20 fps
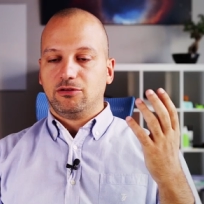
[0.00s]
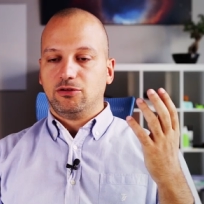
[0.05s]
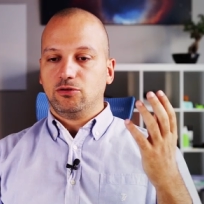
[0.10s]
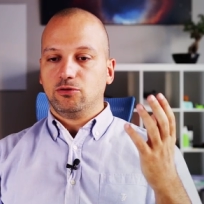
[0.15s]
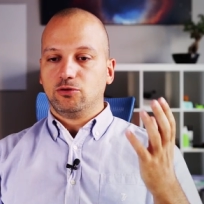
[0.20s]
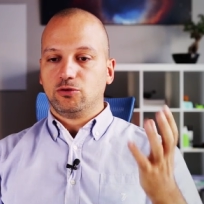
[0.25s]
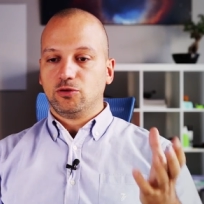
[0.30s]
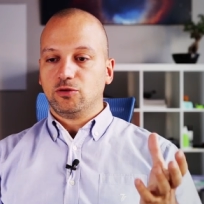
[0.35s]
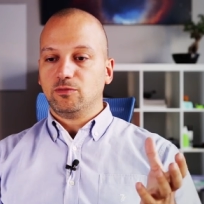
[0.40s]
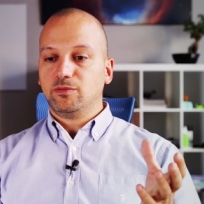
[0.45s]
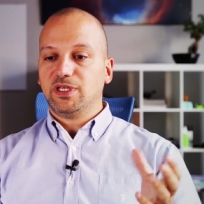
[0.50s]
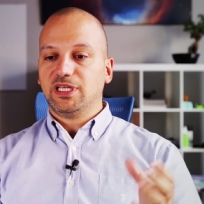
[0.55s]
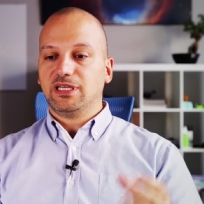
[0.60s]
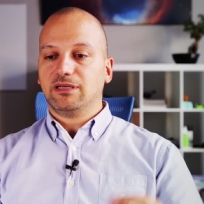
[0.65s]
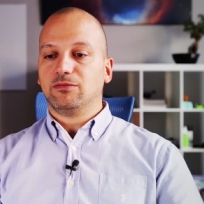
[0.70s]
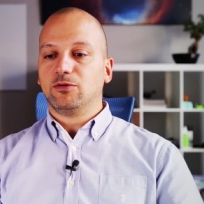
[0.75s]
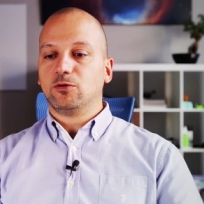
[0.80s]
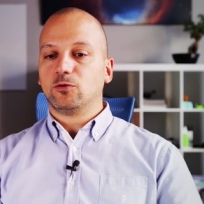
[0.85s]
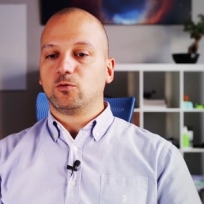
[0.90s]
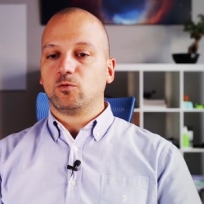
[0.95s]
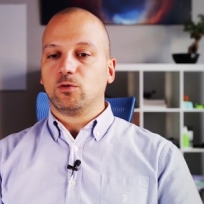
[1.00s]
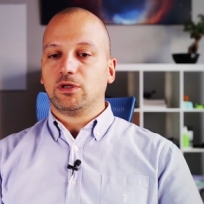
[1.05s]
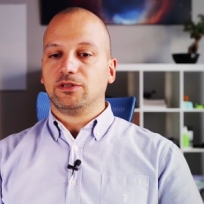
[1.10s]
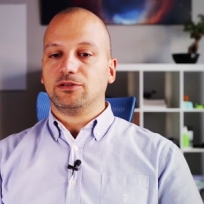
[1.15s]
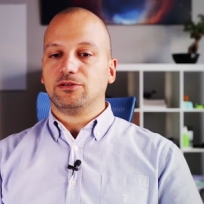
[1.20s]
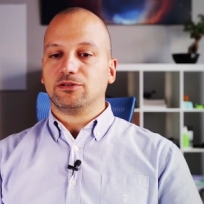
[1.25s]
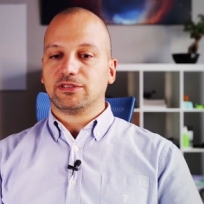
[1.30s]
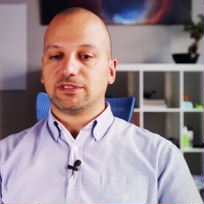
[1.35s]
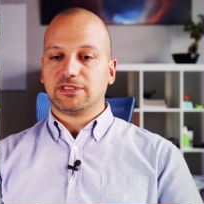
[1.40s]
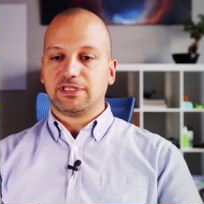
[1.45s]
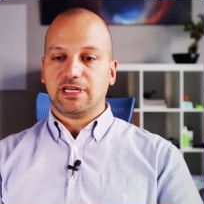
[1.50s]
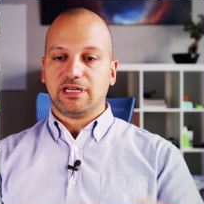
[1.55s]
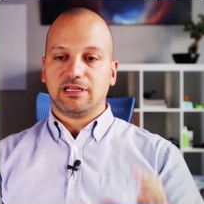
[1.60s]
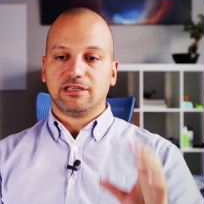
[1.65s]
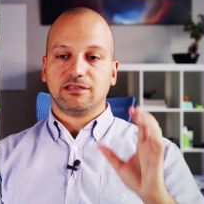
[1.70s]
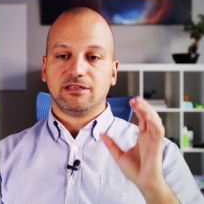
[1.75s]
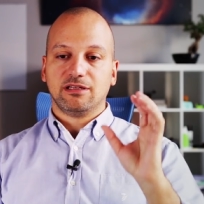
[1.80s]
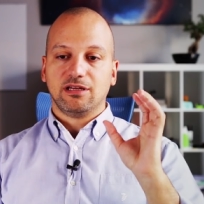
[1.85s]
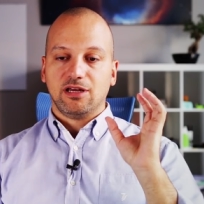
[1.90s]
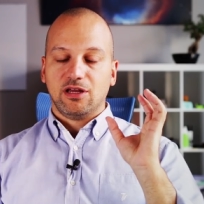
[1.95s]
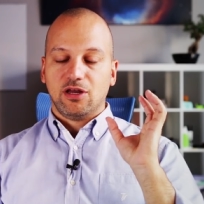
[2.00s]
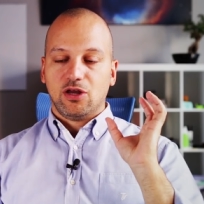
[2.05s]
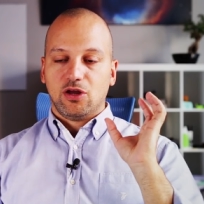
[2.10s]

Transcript: you should be able to understand